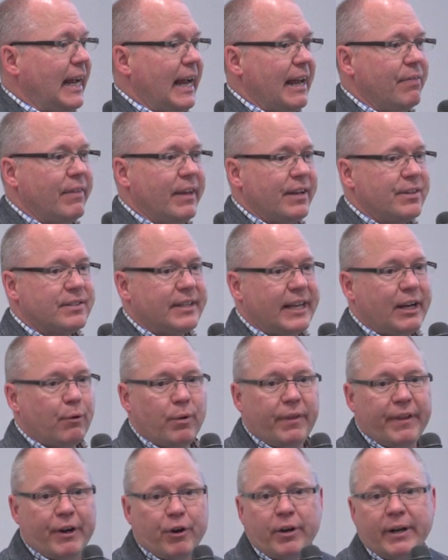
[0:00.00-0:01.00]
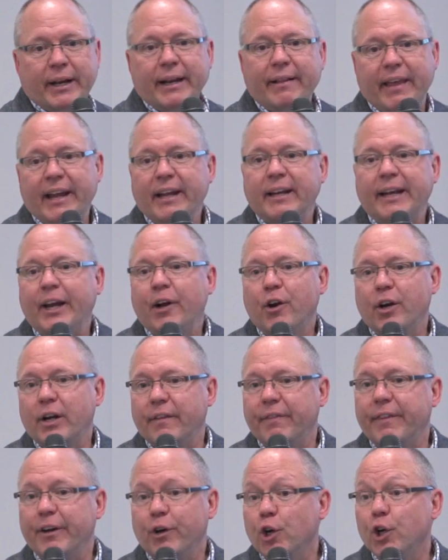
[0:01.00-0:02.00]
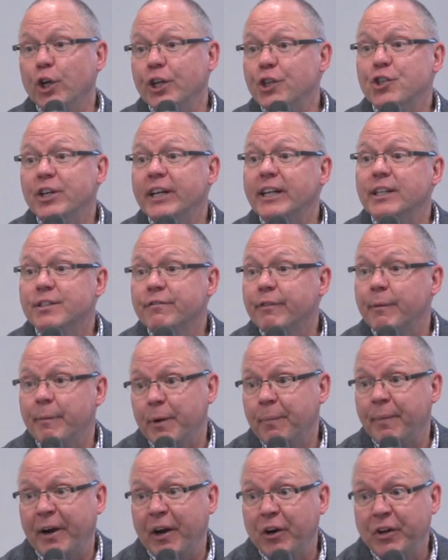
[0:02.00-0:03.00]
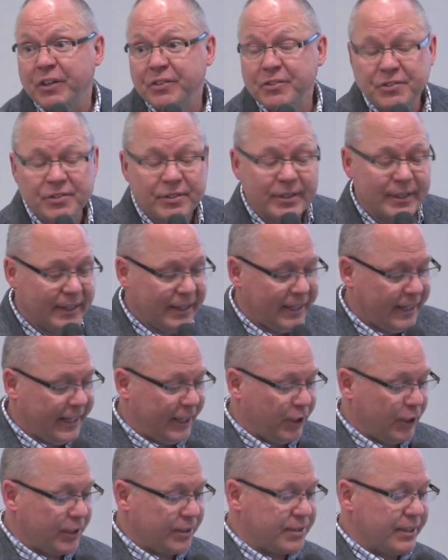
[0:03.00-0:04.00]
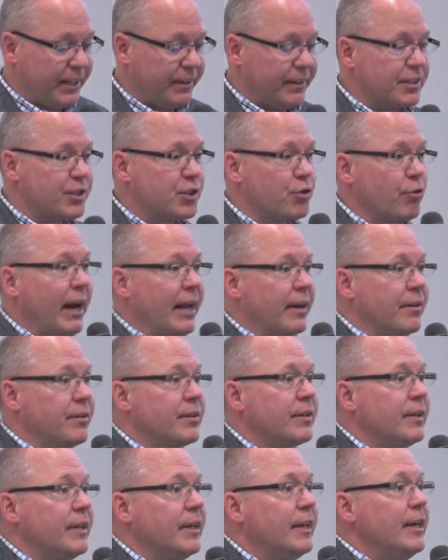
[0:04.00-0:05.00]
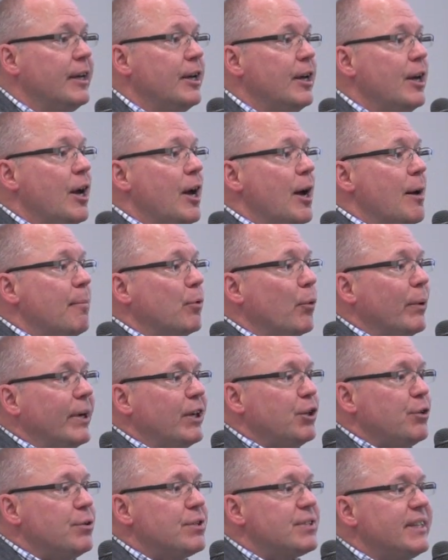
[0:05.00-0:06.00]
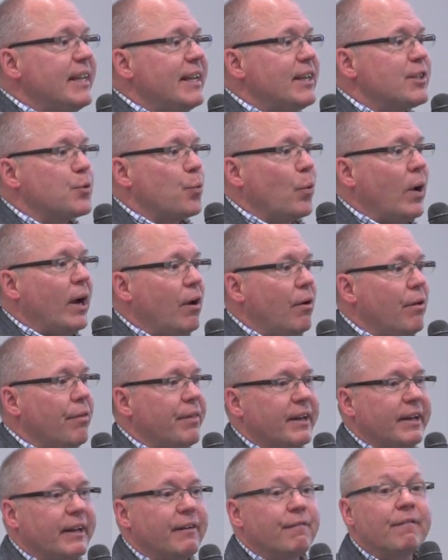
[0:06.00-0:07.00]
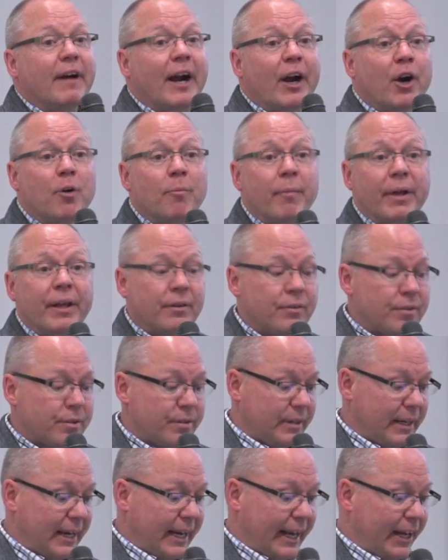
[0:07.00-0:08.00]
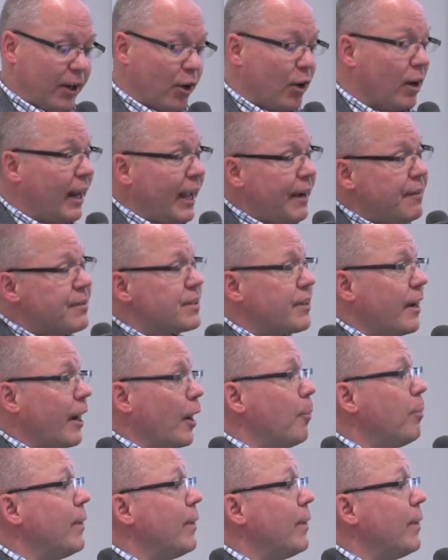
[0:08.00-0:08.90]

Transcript: And they say, well, they inherited their good genes from their parents. And you can see this trend. But we do see as well that environment and our lifestyle